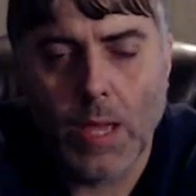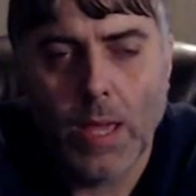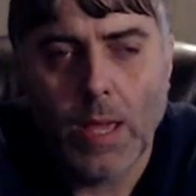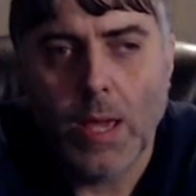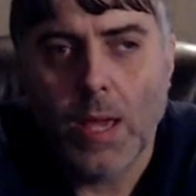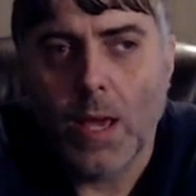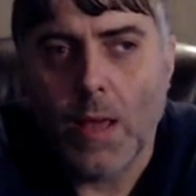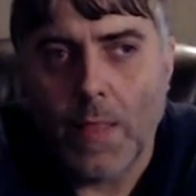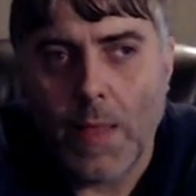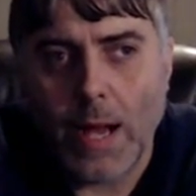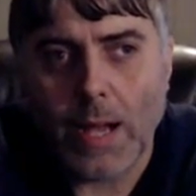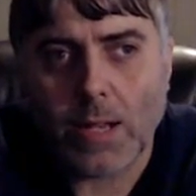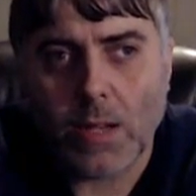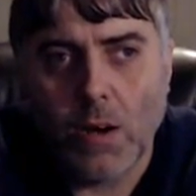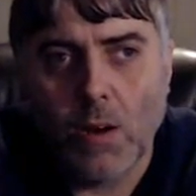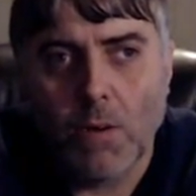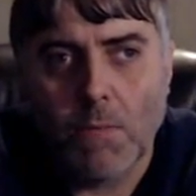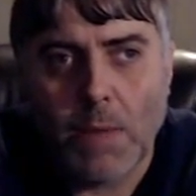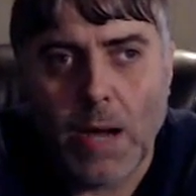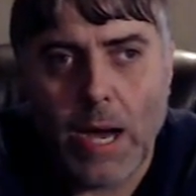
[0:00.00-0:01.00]
That
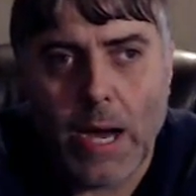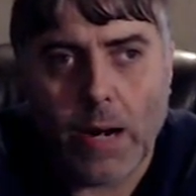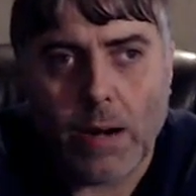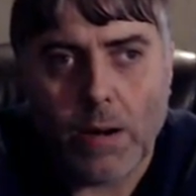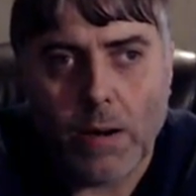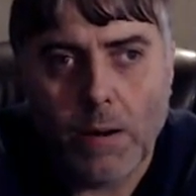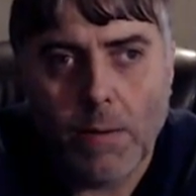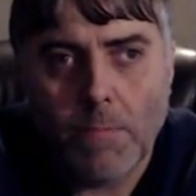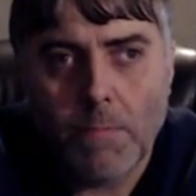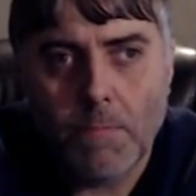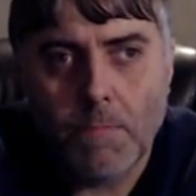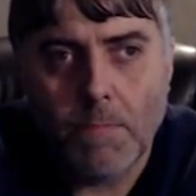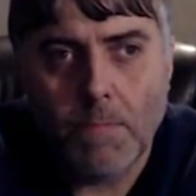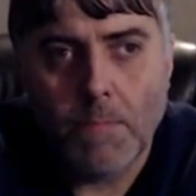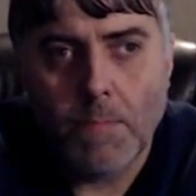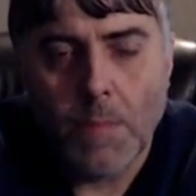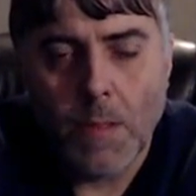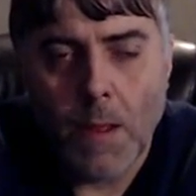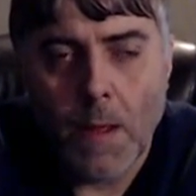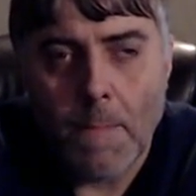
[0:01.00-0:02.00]
don't matter.
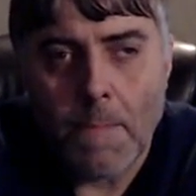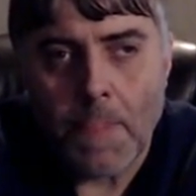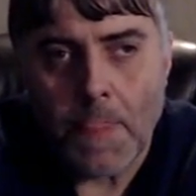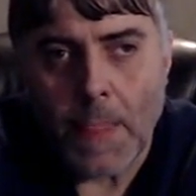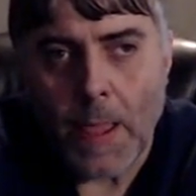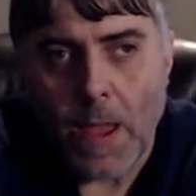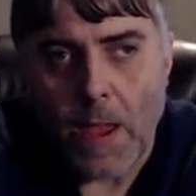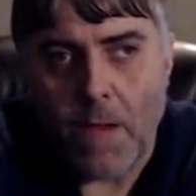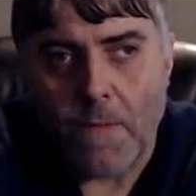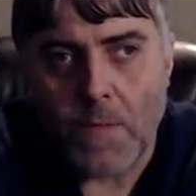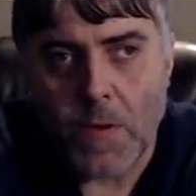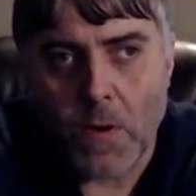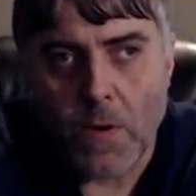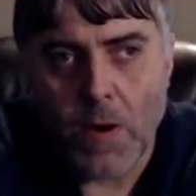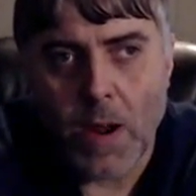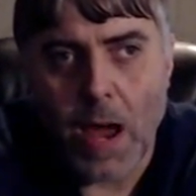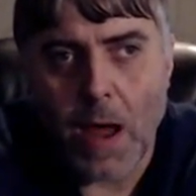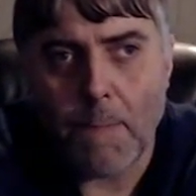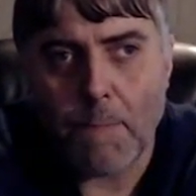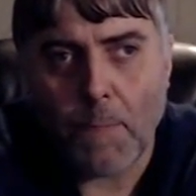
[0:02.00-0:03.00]
If you're
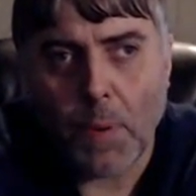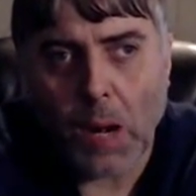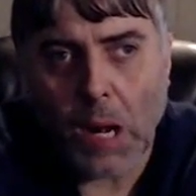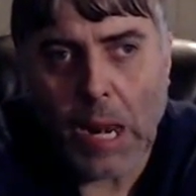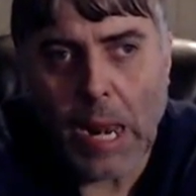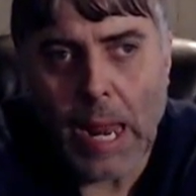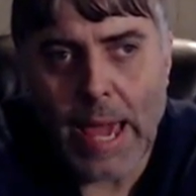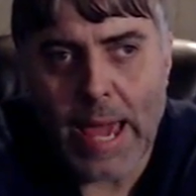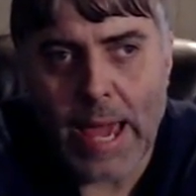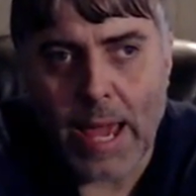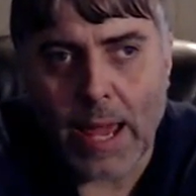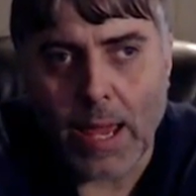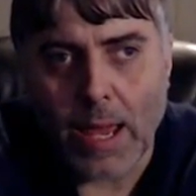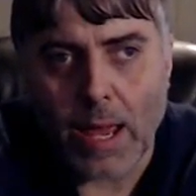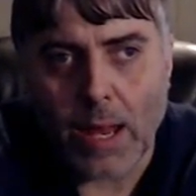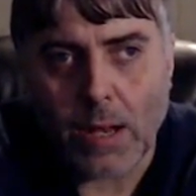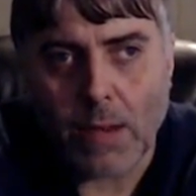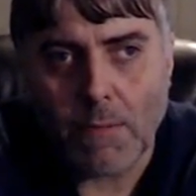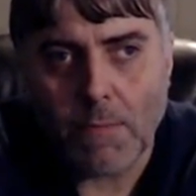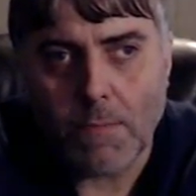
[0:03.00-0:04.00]
not playing
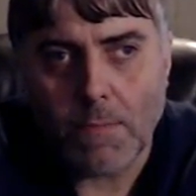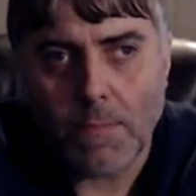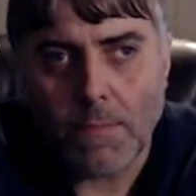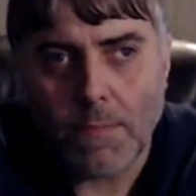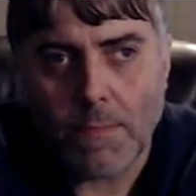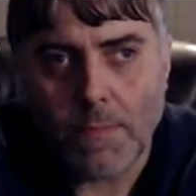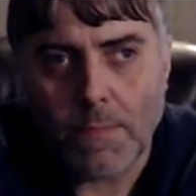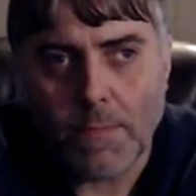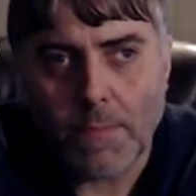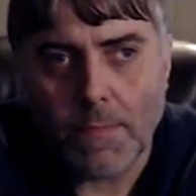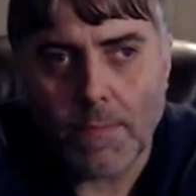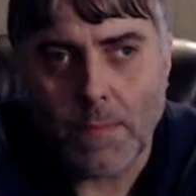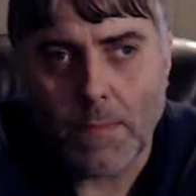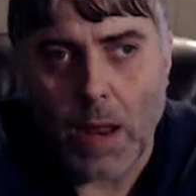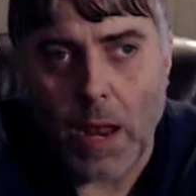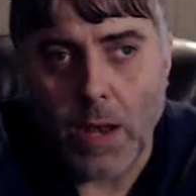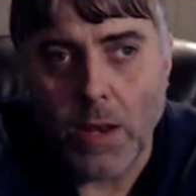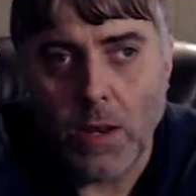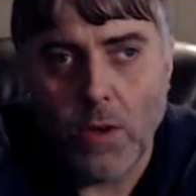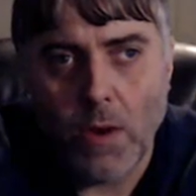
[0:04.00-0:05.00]
it
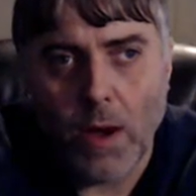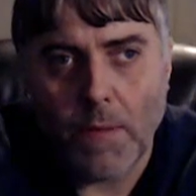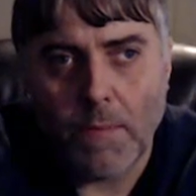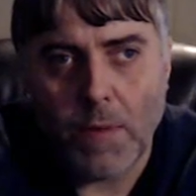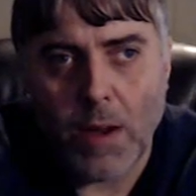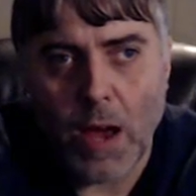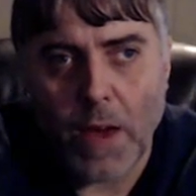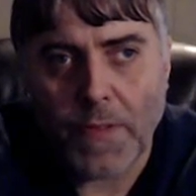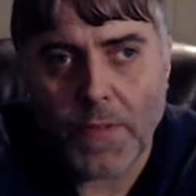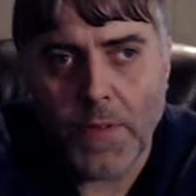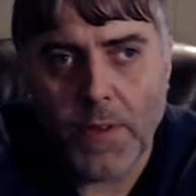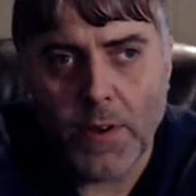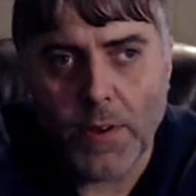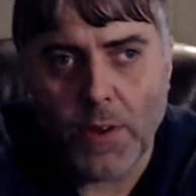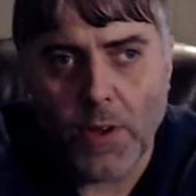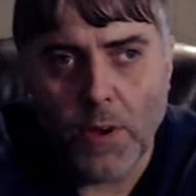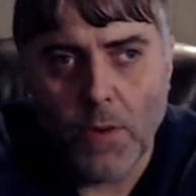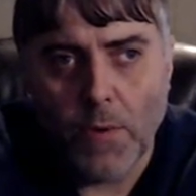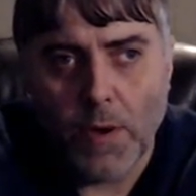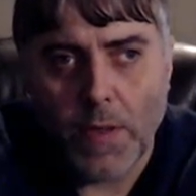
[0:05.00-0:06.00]
and you have nothing to
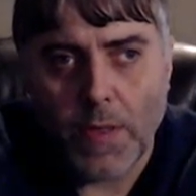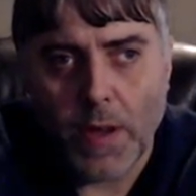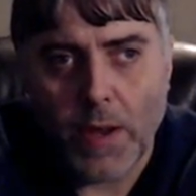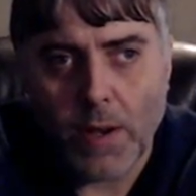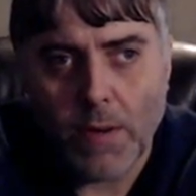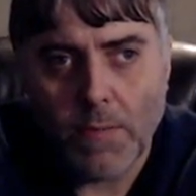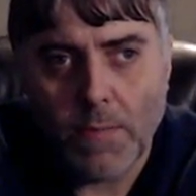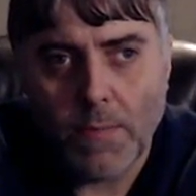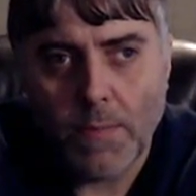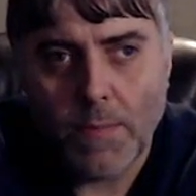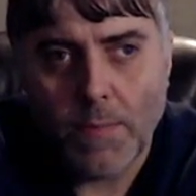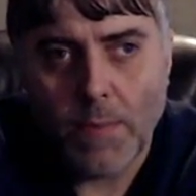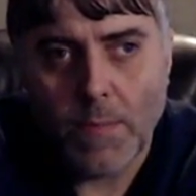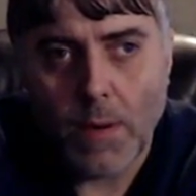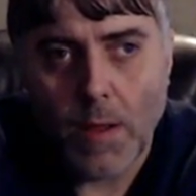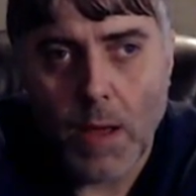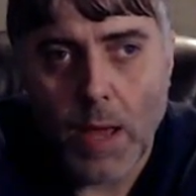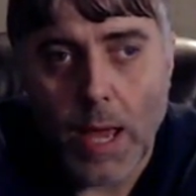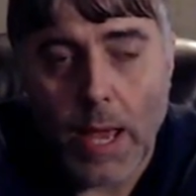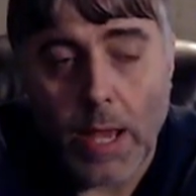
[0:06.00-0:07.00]
do with it,
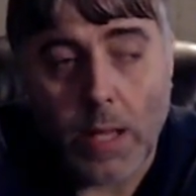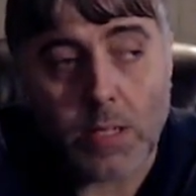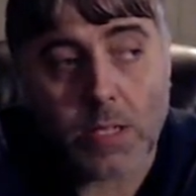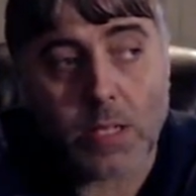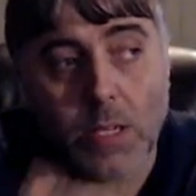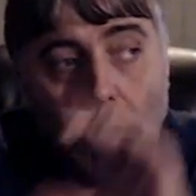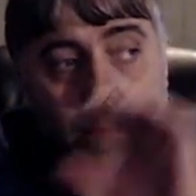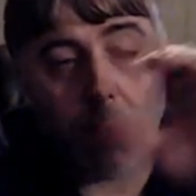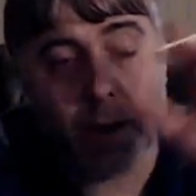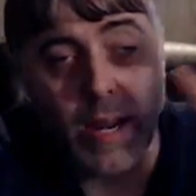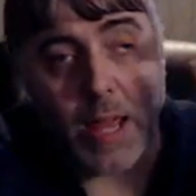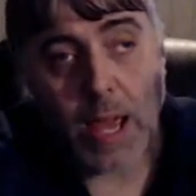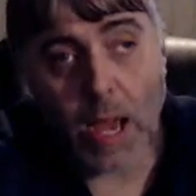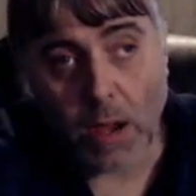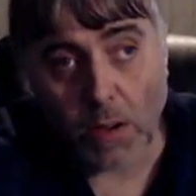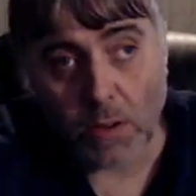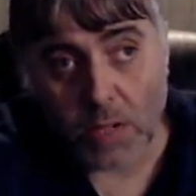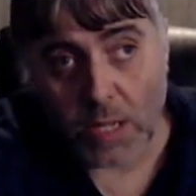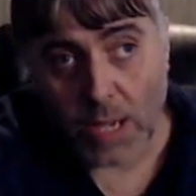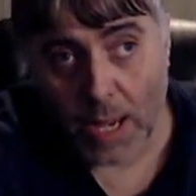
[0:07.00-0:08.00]
and somebody
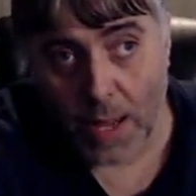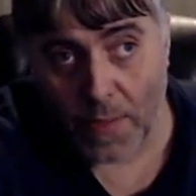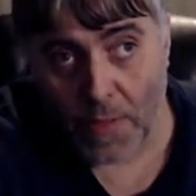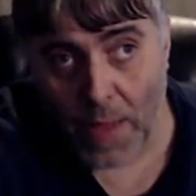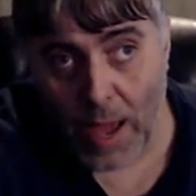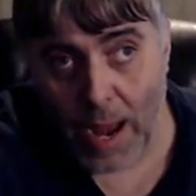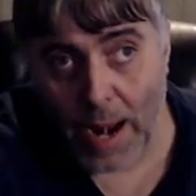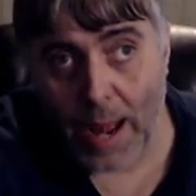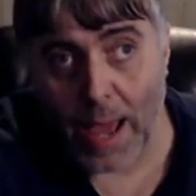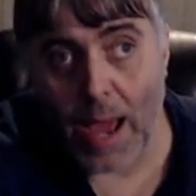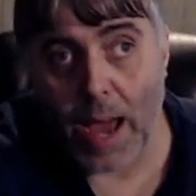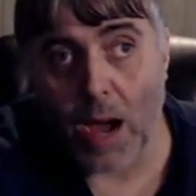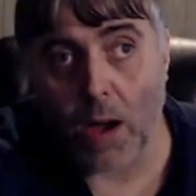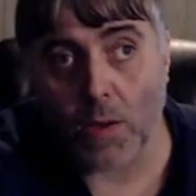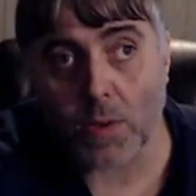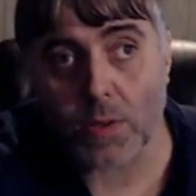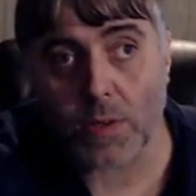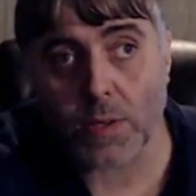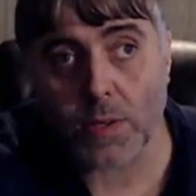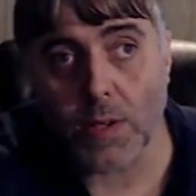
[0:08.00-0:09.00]
else in that
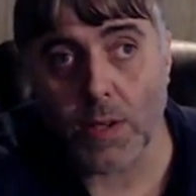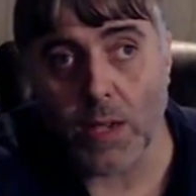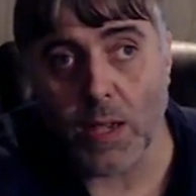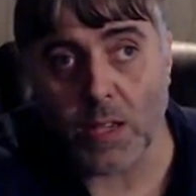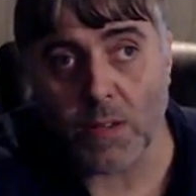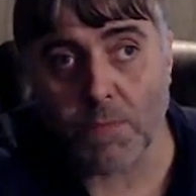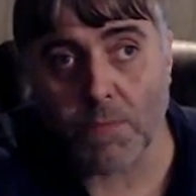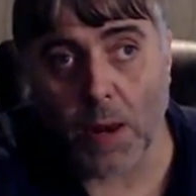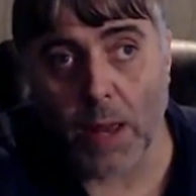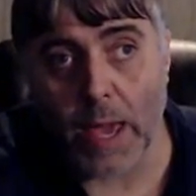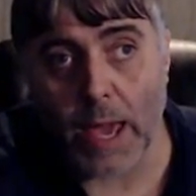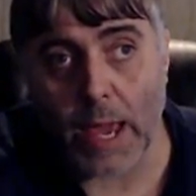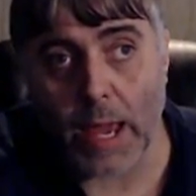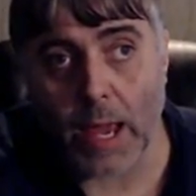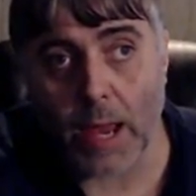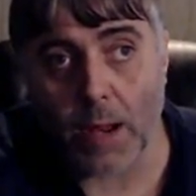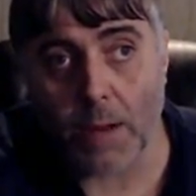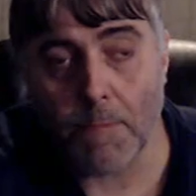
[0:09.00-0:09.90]
house is playing it,